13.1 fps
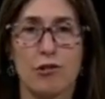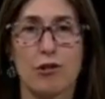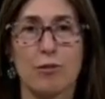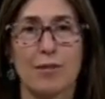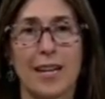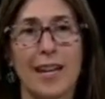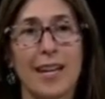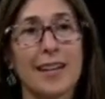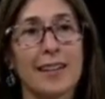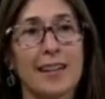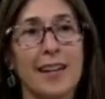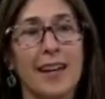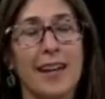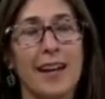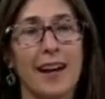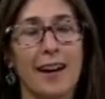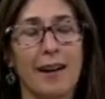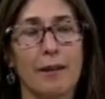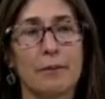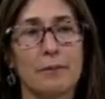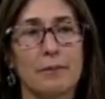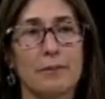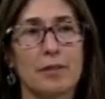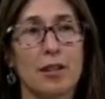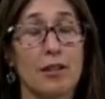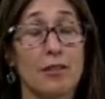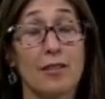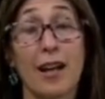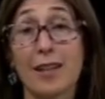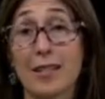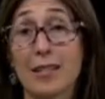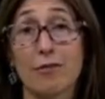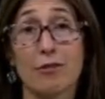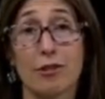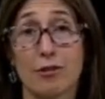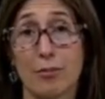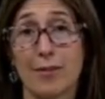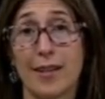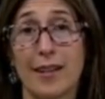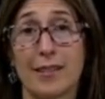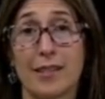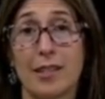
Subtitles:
triptan. There are lots of different triptans,